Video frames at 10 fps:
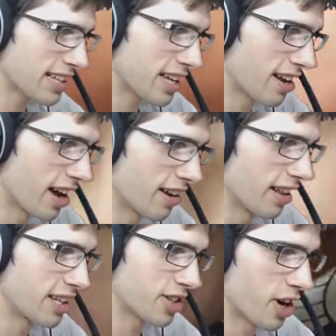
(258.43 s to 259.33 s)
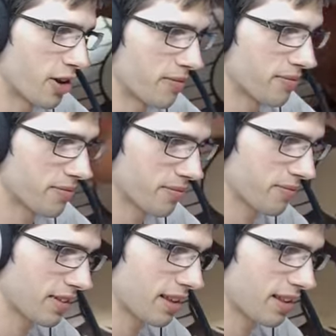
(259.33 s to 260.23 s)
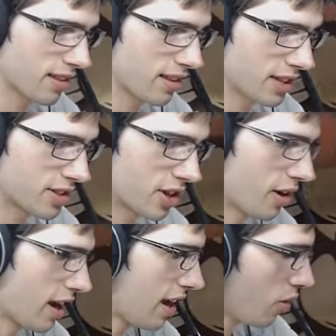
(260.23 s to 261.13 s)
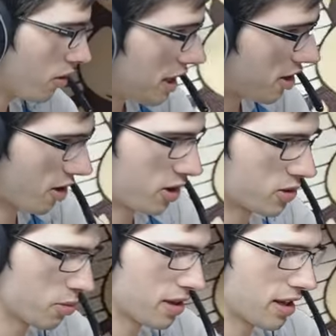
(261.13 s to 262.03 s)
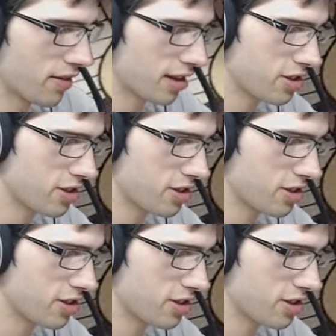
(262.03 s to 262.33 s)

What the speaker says: all that said and done, let's go. Let's go. And all the codes will be given